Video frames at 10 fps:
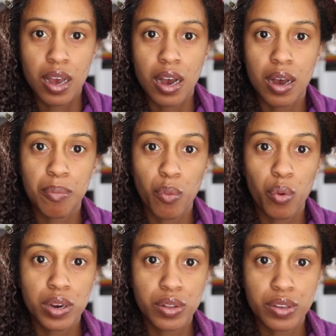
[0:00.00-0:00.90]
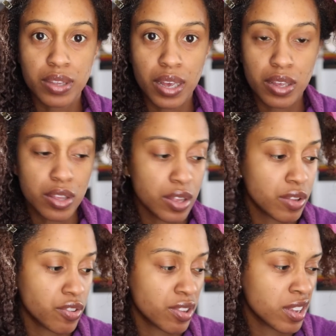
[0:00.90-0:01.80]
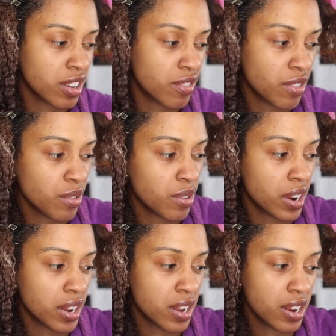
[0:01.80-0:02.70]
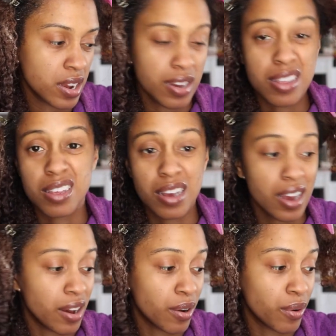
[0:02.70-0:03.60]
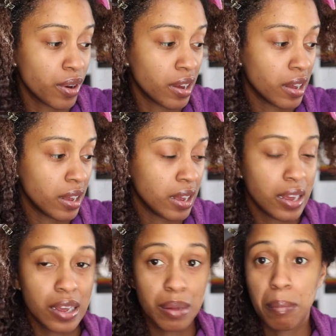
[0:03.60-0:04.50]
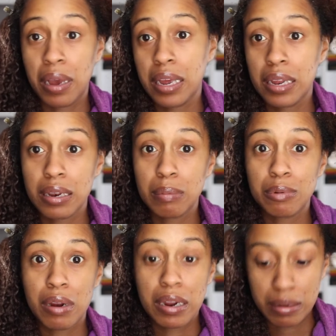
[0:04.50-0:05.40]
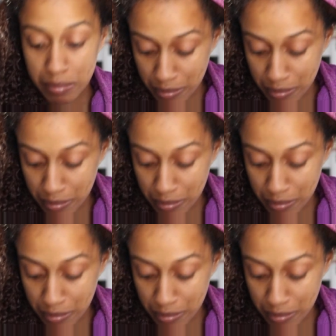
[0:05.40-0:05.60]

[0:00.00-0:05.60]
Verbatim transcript: um, what it looks like, just to give you an idea as to how it might end up drying.